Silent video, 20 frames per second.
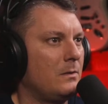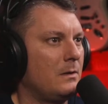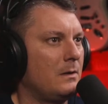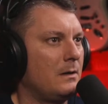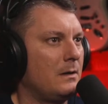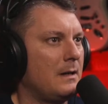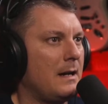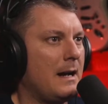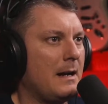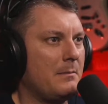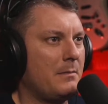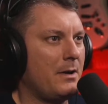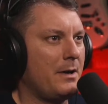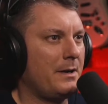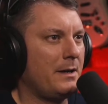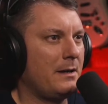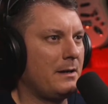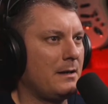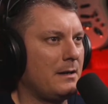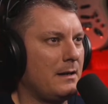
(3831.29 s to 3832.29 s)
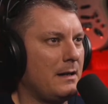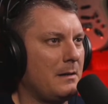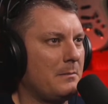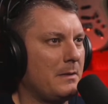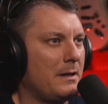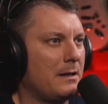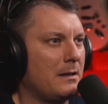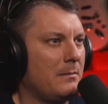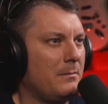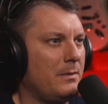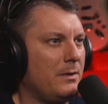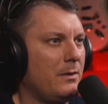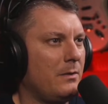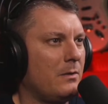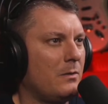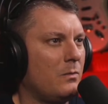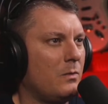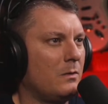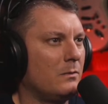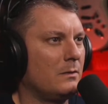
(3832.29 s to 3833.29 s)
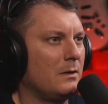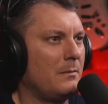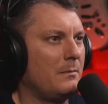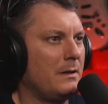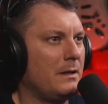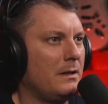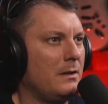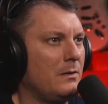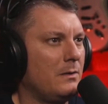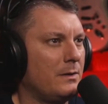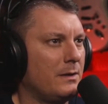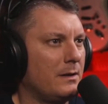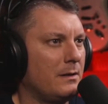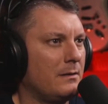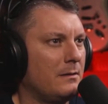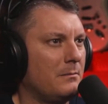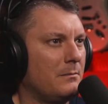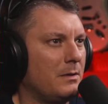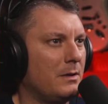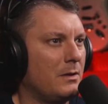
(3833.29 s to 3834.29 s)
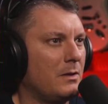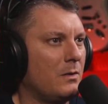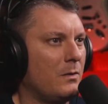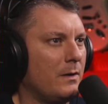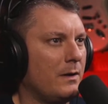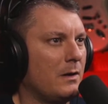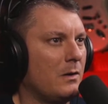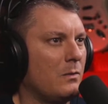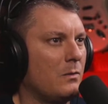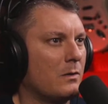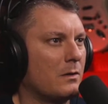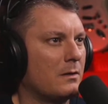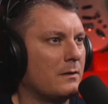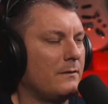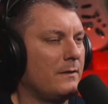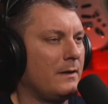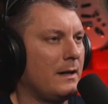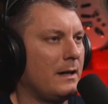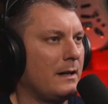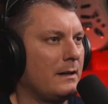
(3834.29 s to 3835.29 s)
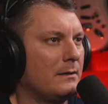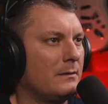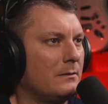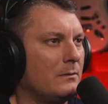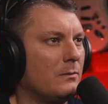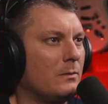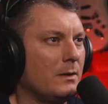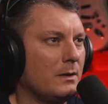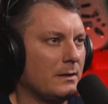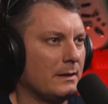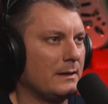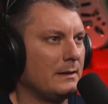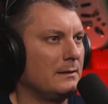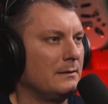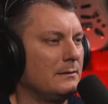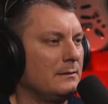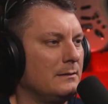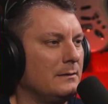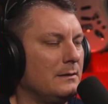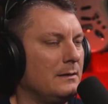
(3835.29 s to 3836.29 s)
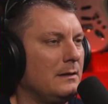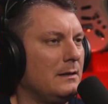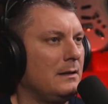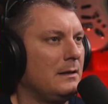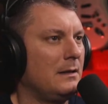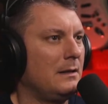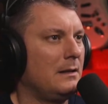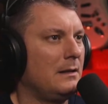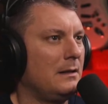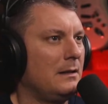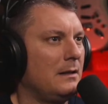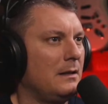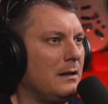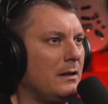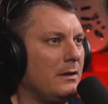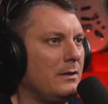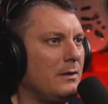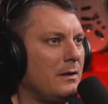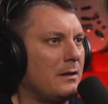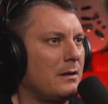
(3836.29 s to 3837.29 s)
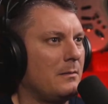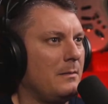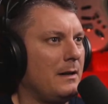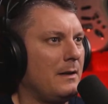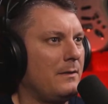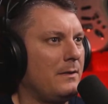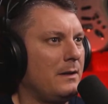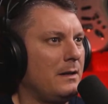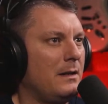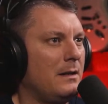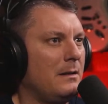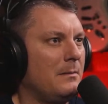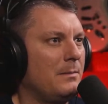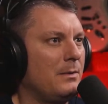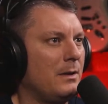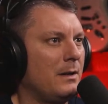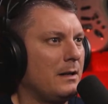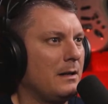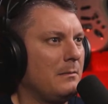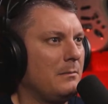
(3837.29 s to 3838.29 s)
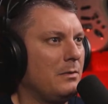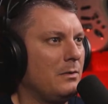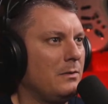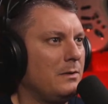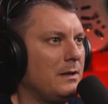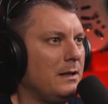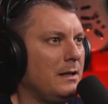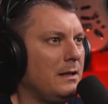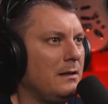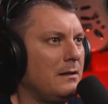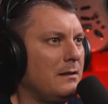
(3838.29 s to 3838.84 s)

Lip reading: I bought it and my computer won't let me use it, but Goyo worked fine. Really? Are you talking about the plugin boutique?